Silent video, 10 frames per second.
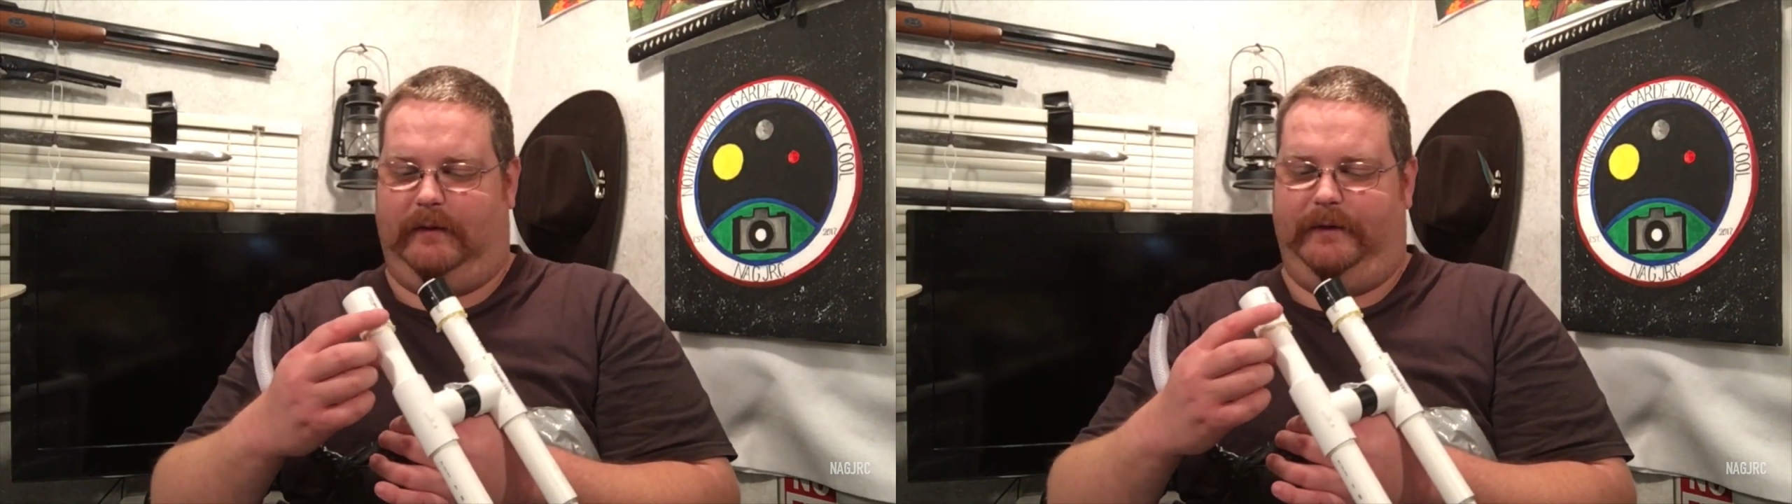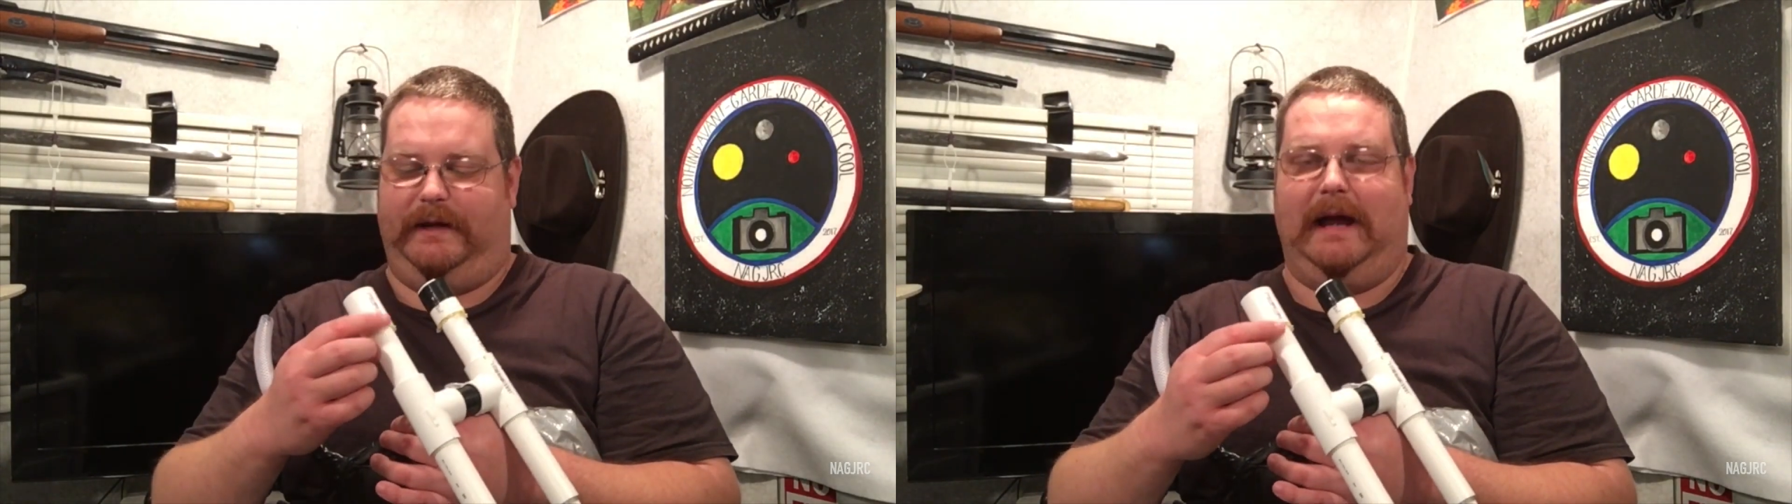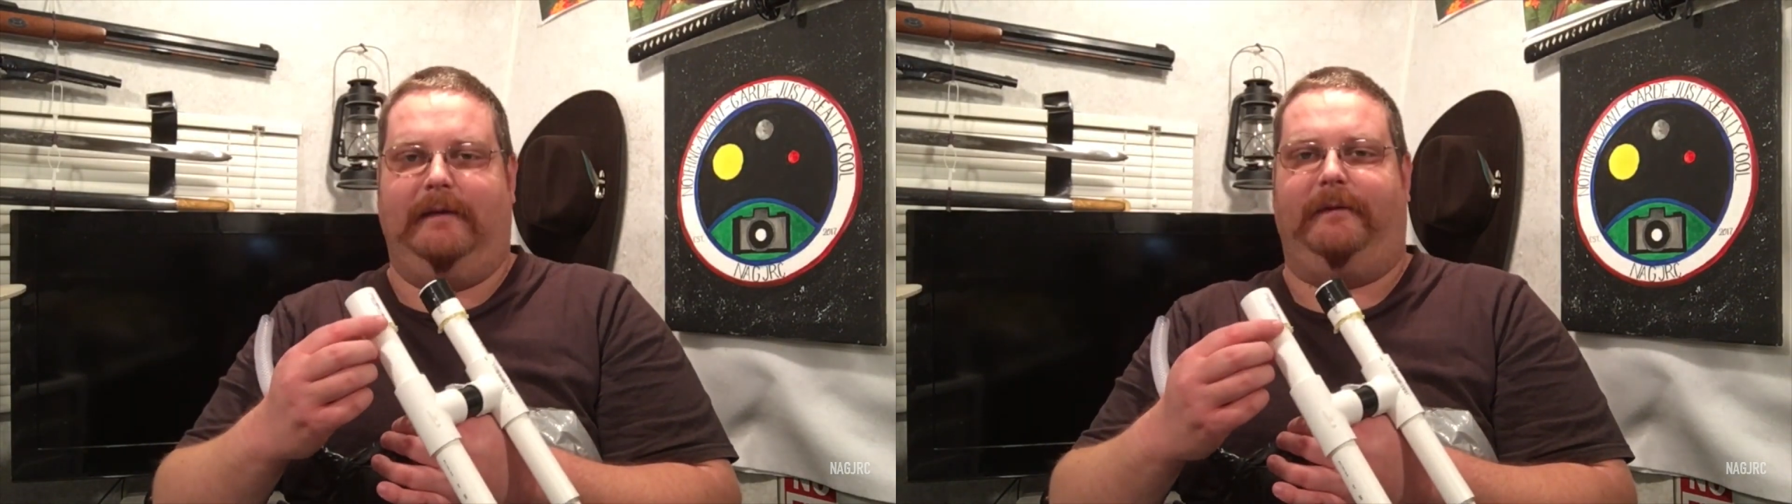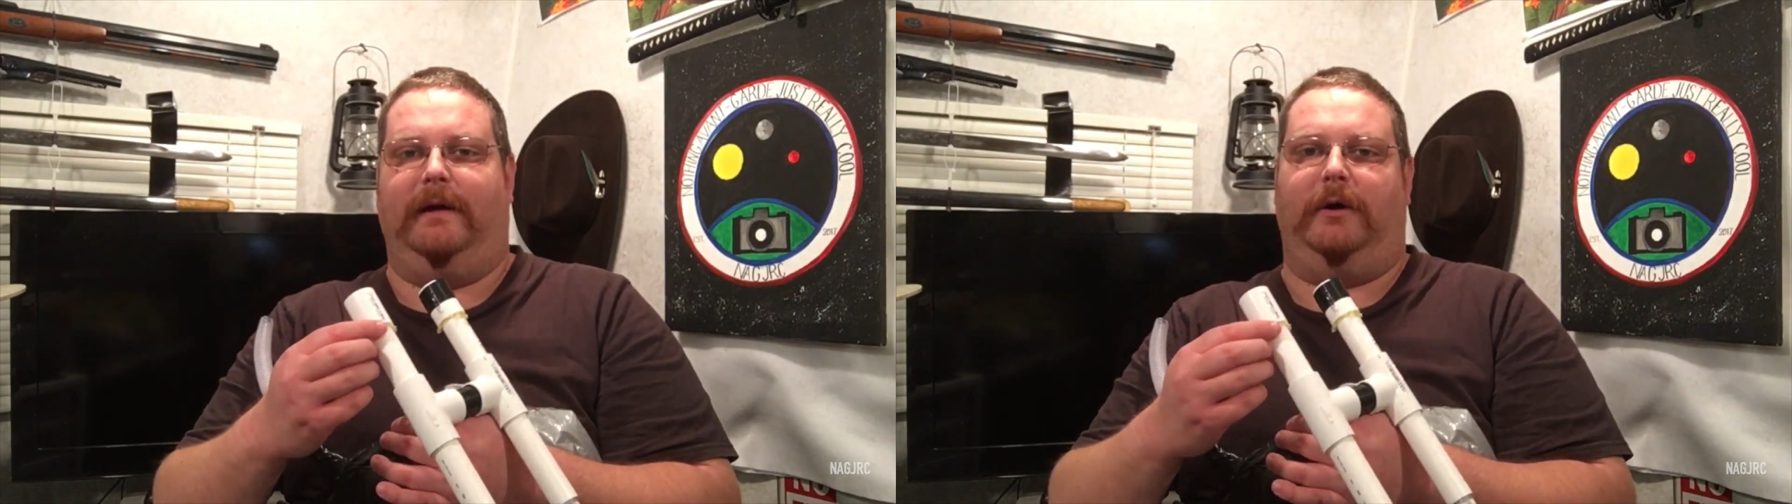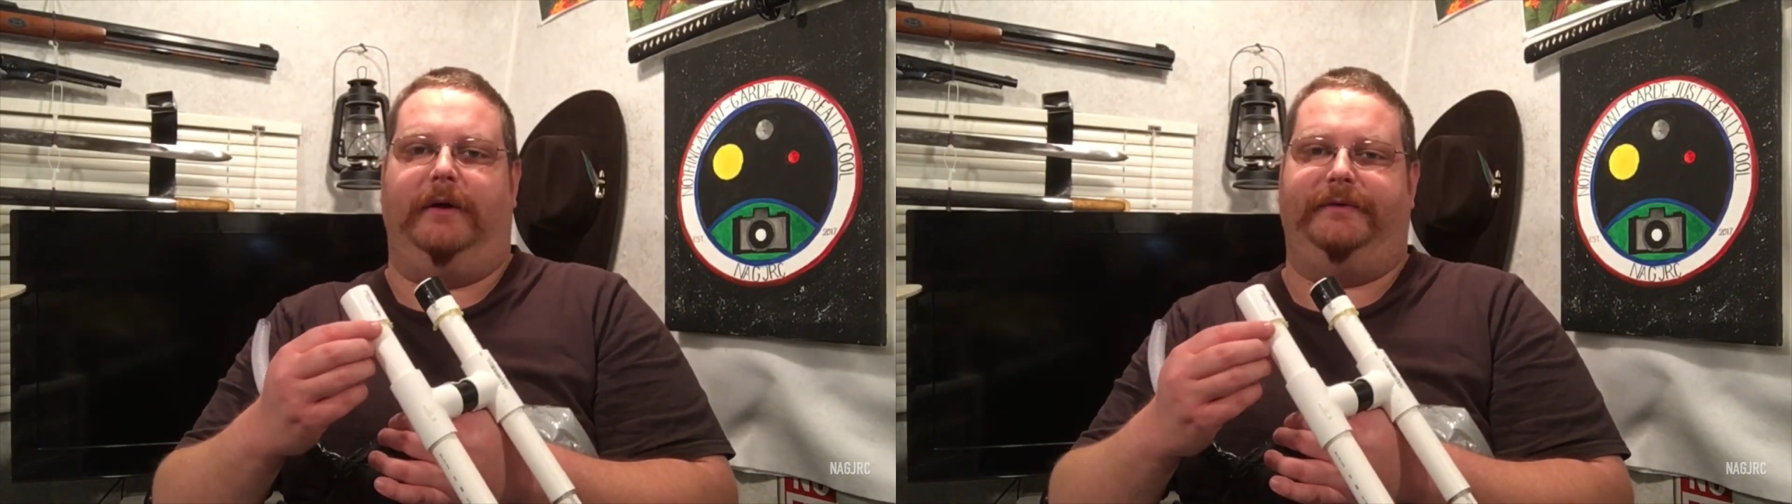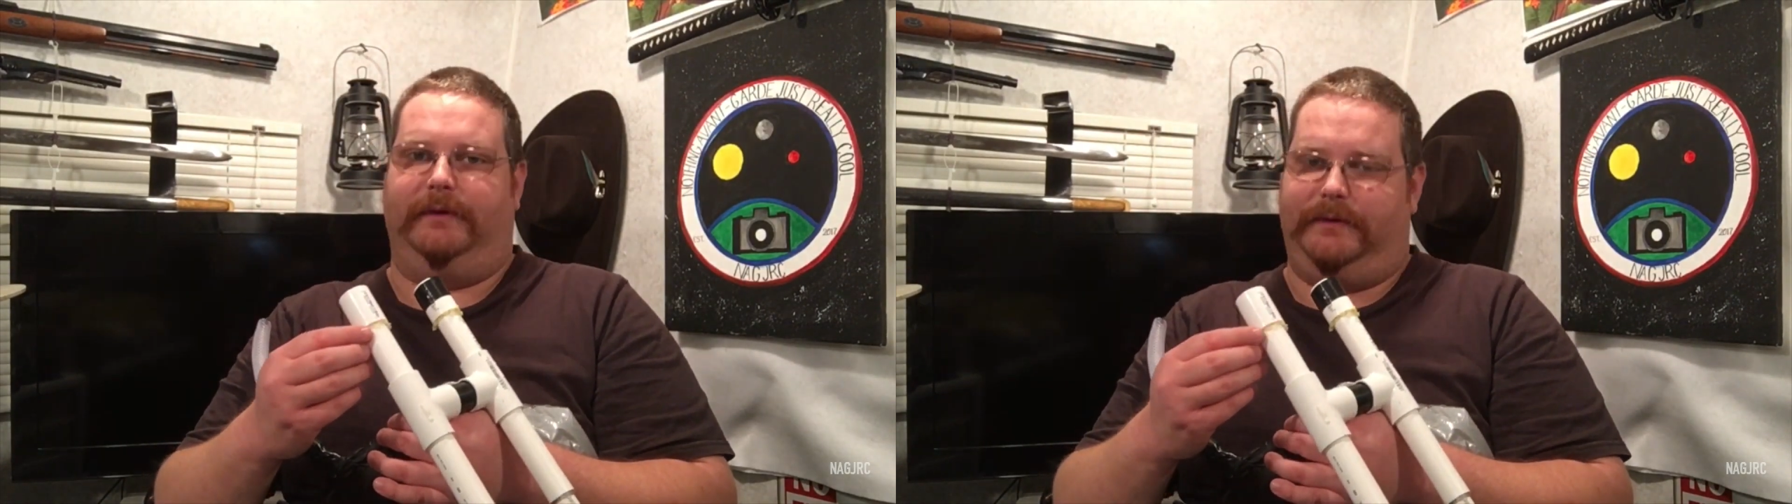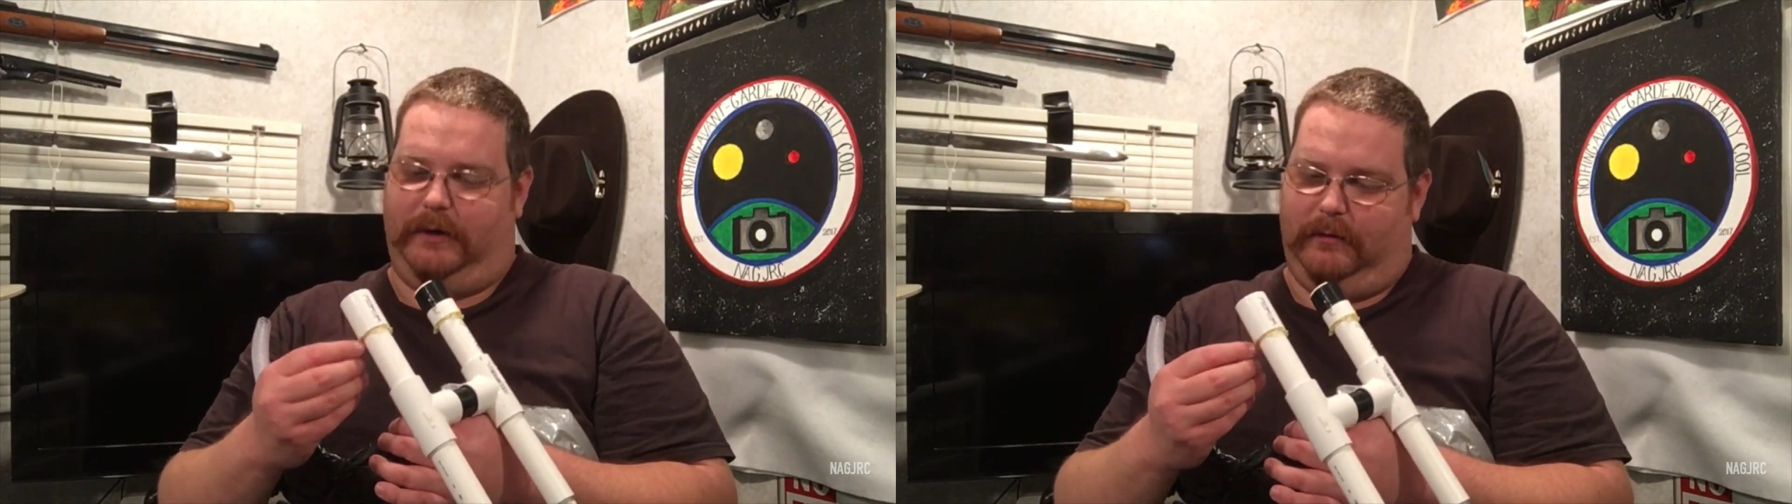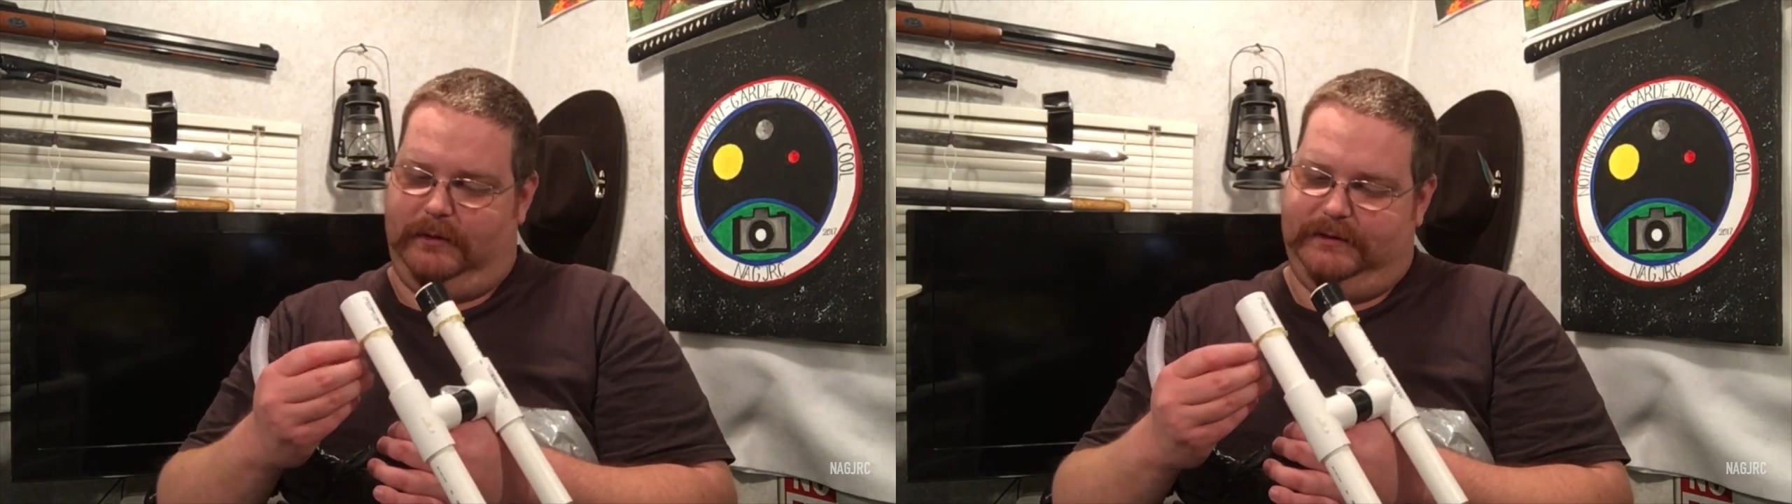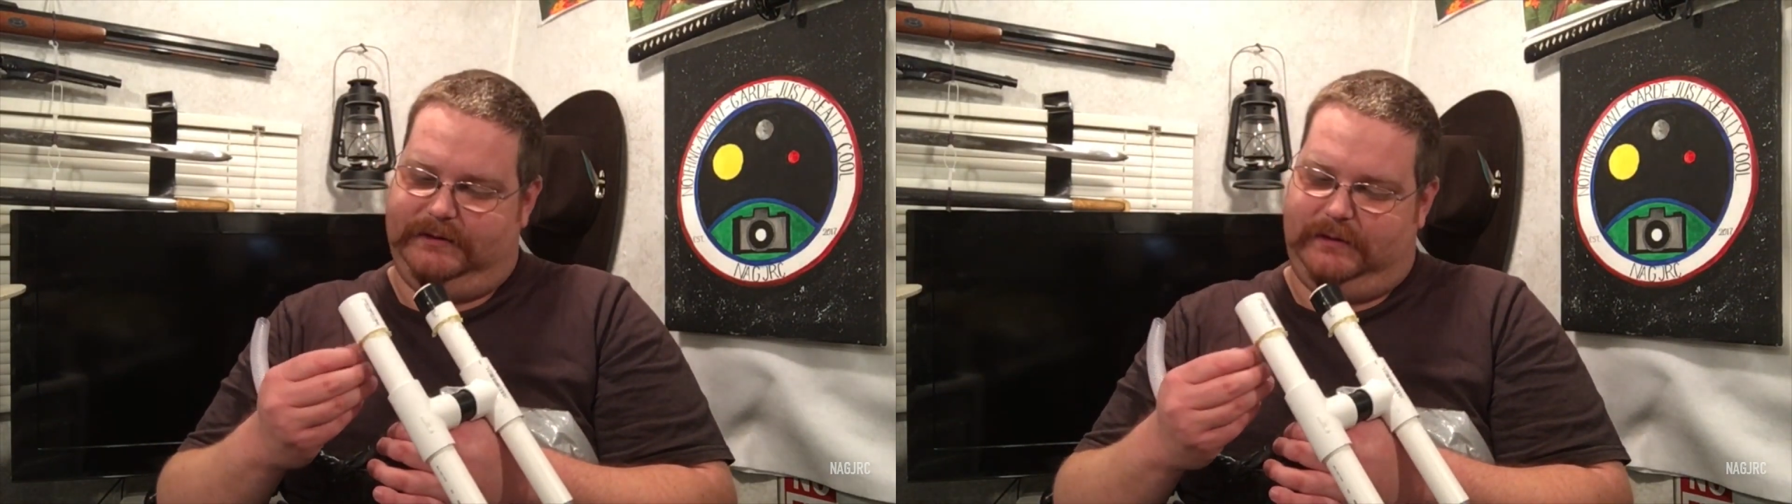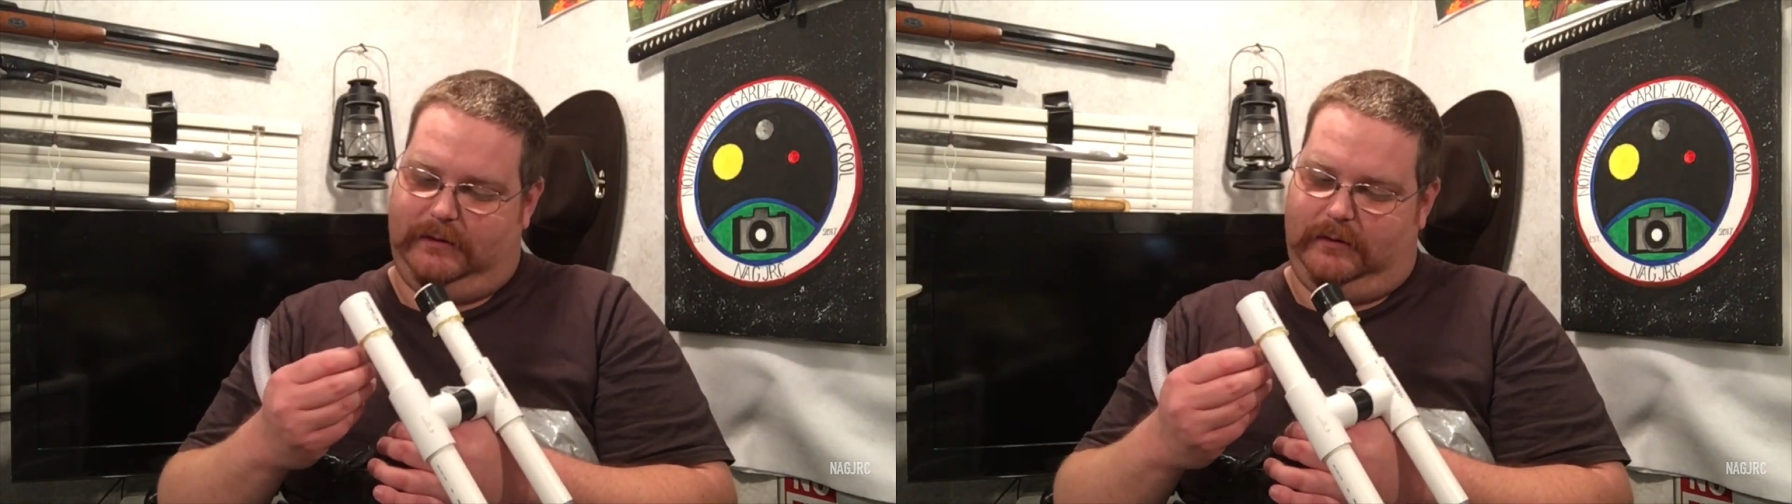your diaphragm also determines